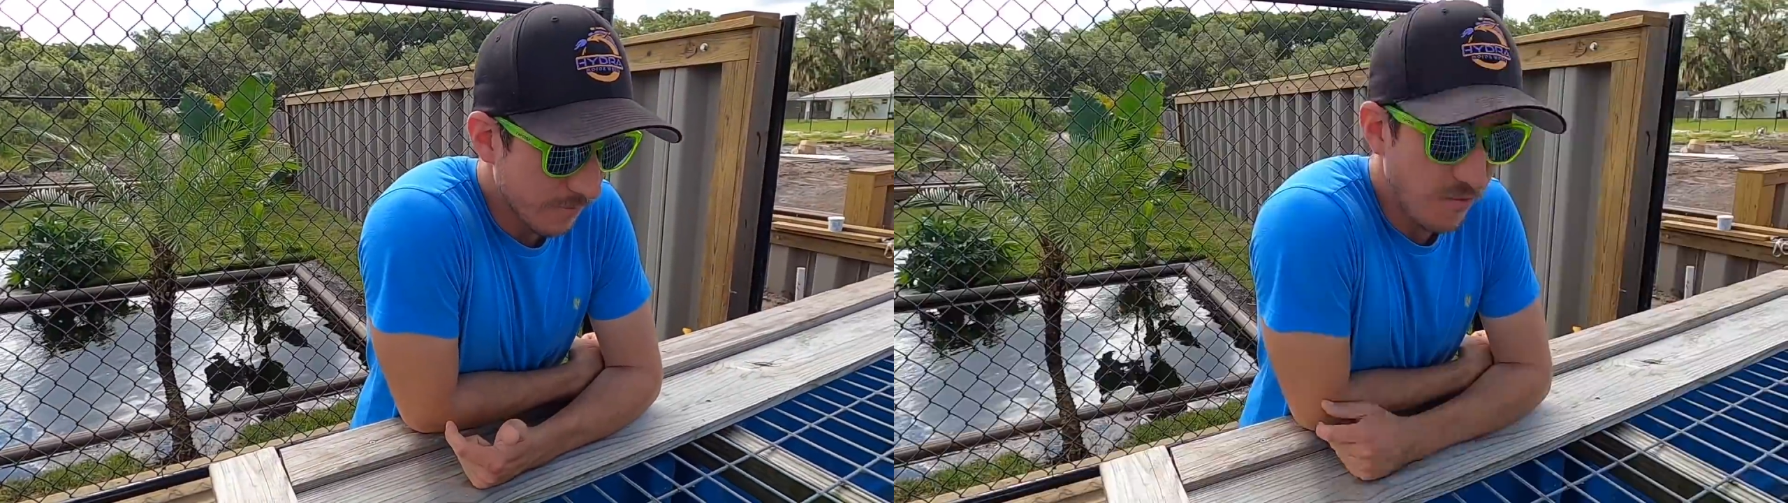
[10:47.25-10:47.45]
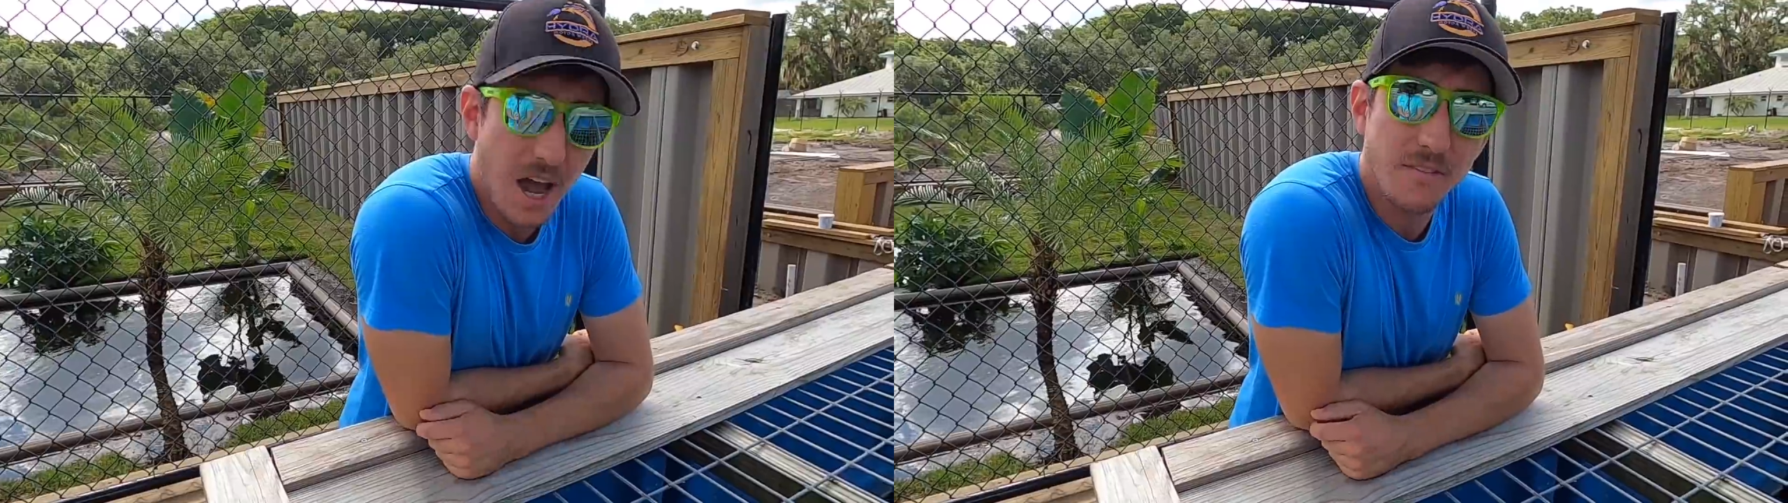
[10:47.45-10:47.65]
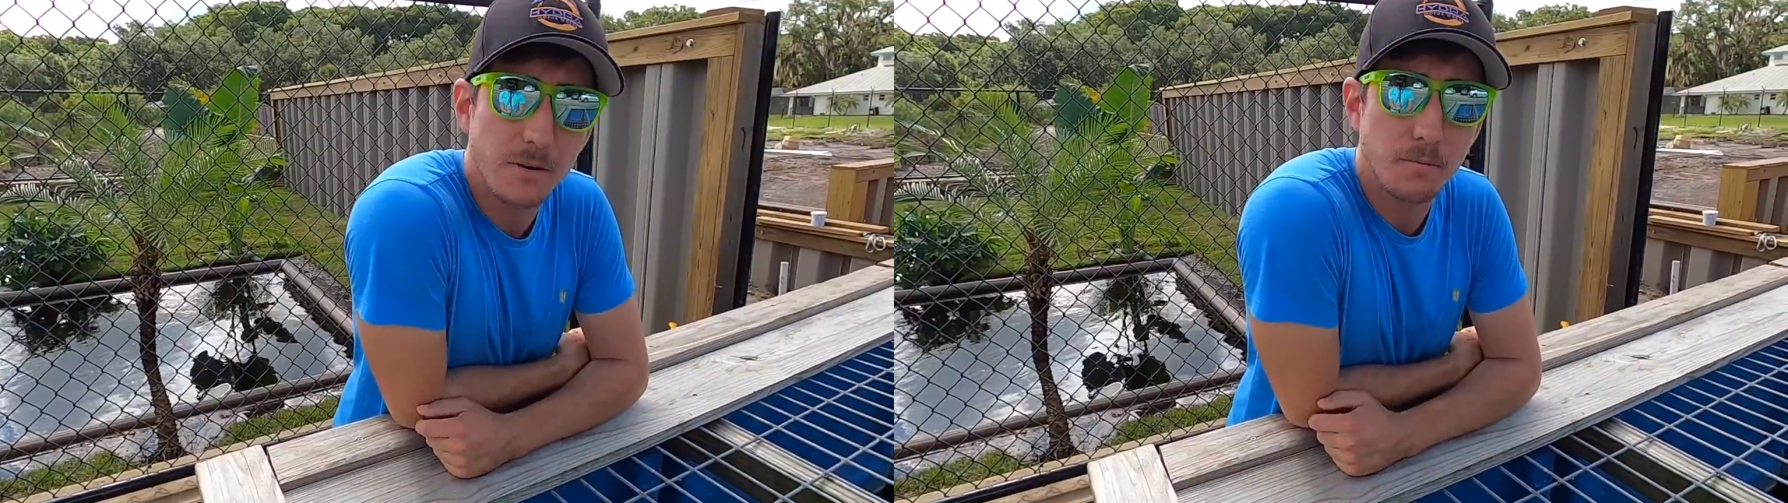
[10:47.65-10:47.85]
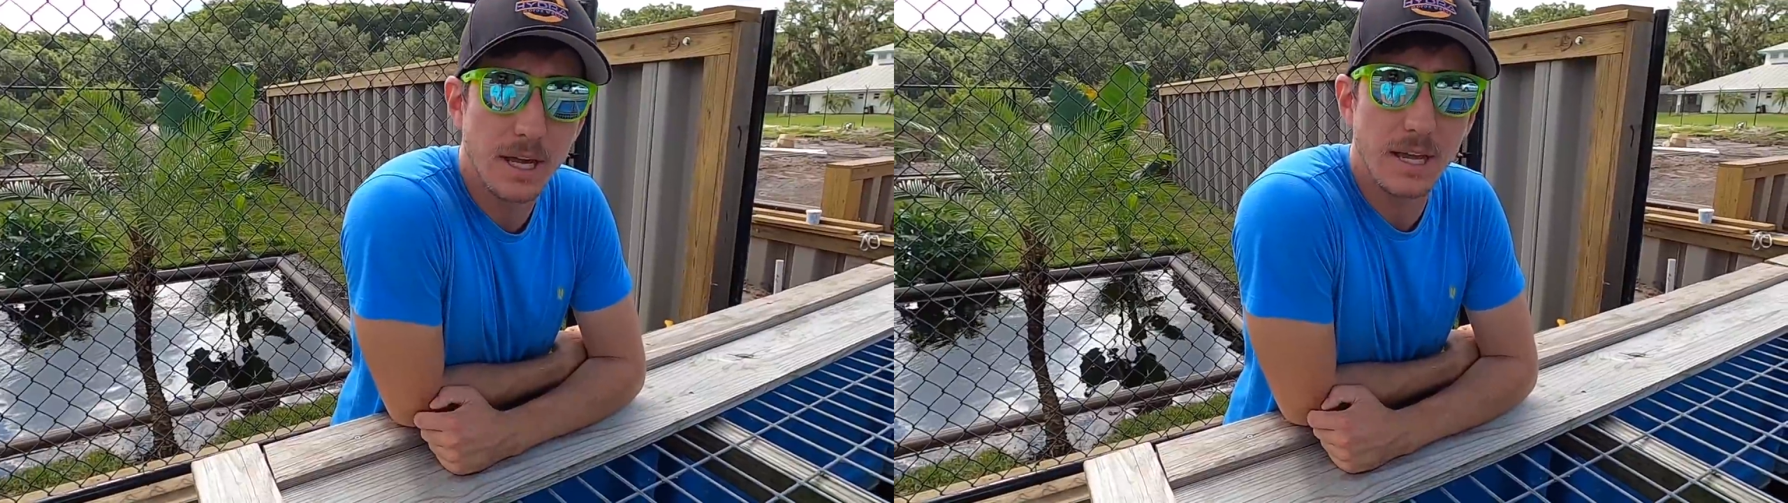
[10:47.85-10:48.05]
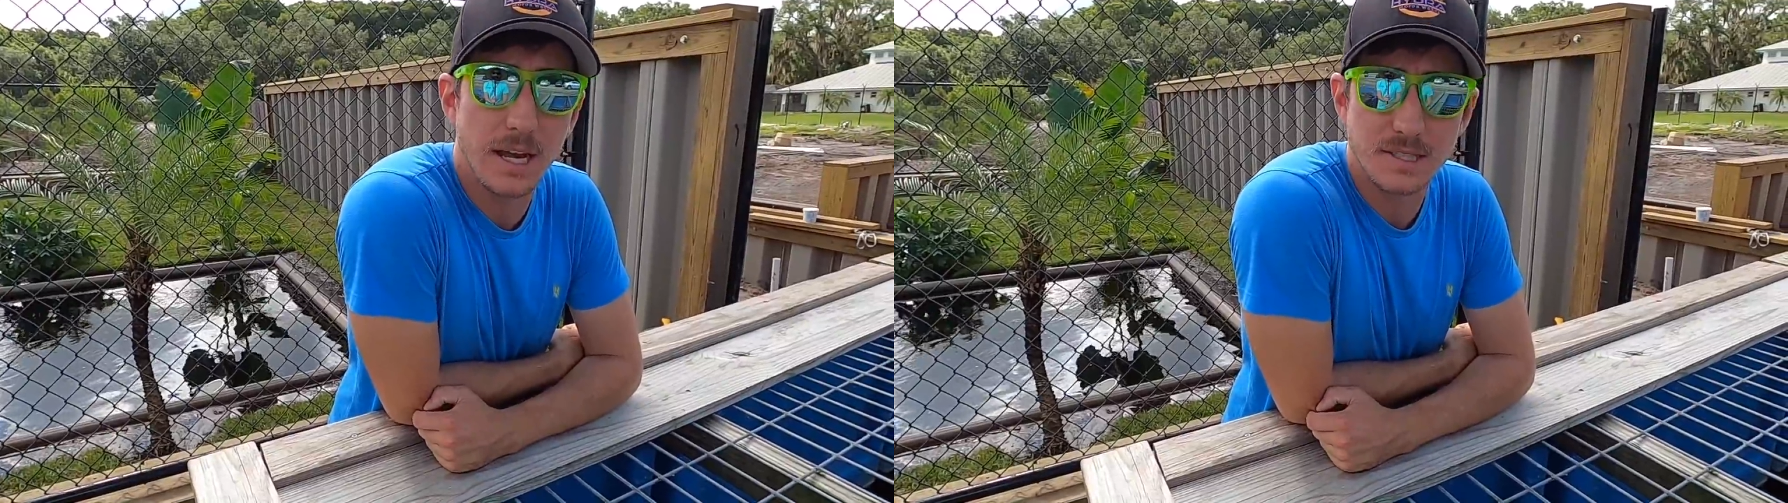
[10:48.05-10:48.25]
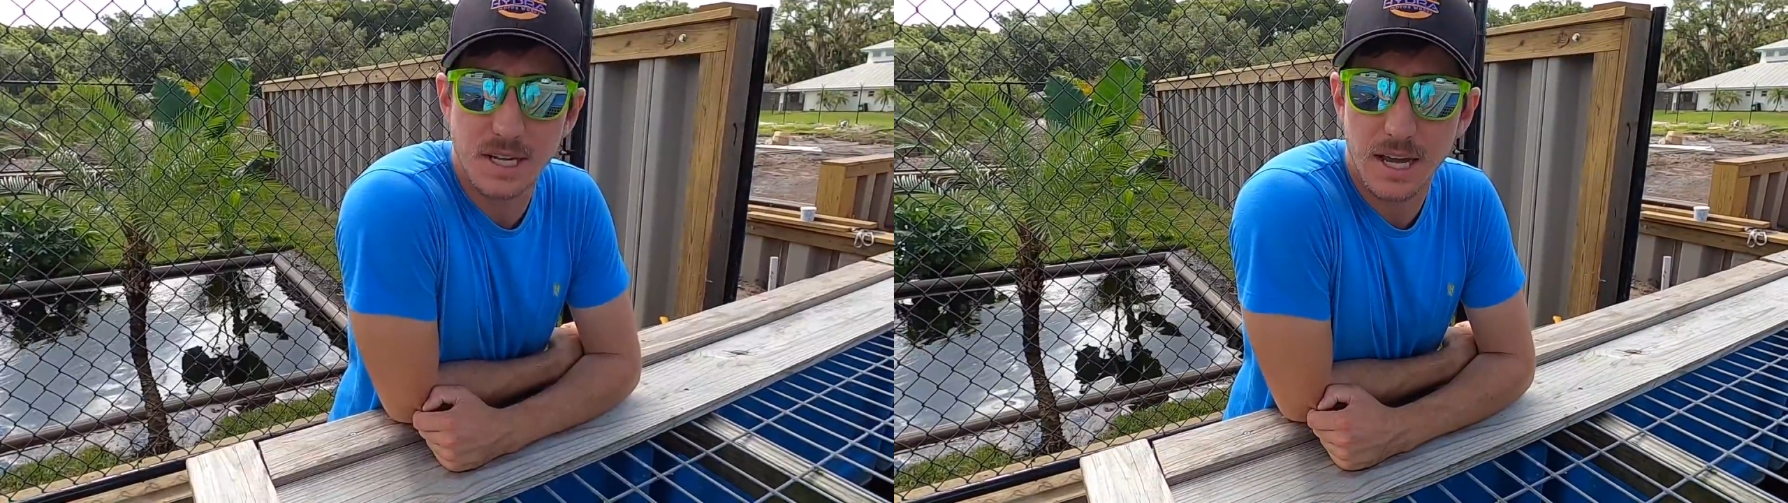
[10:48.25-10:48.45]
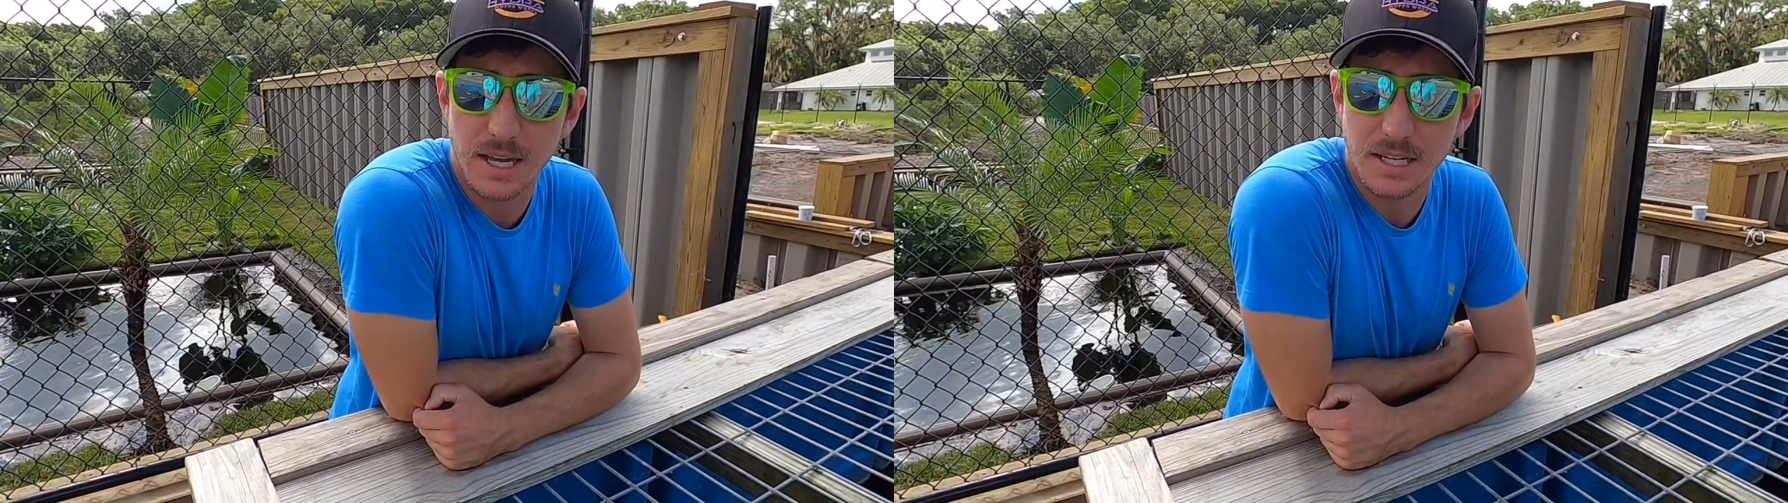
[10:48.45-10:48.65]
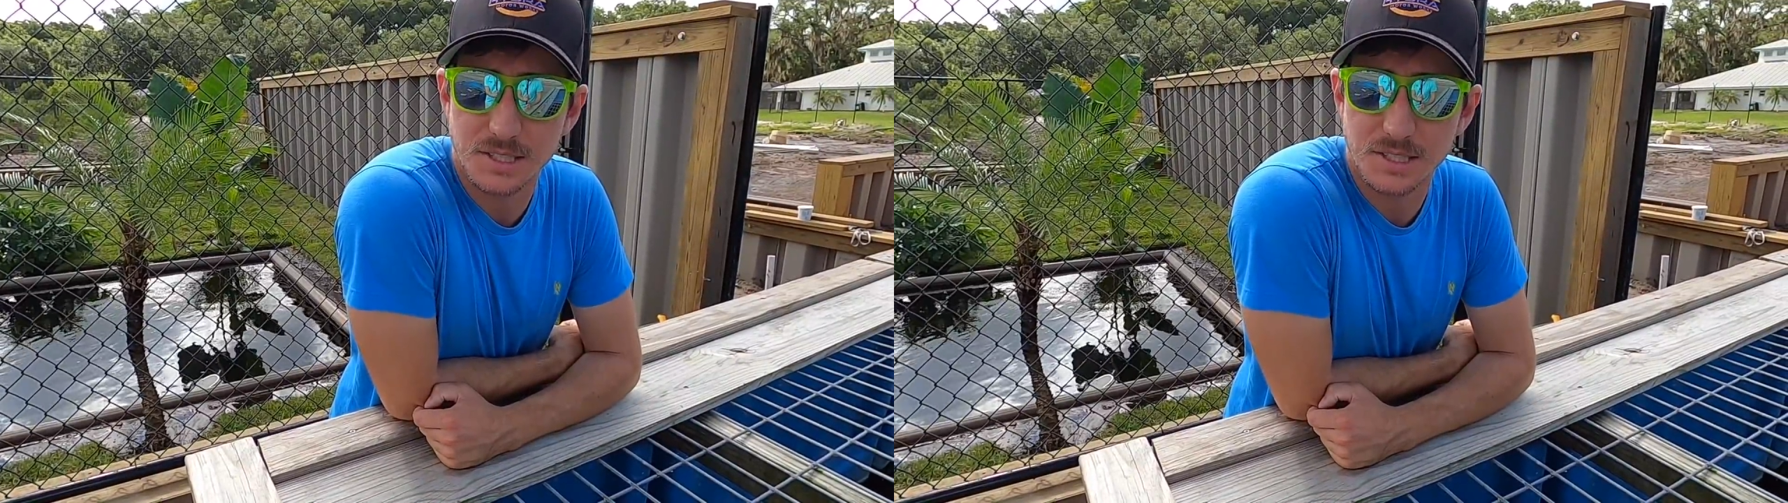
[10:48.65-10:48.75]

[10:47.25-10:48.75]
5-year plan, I'd say,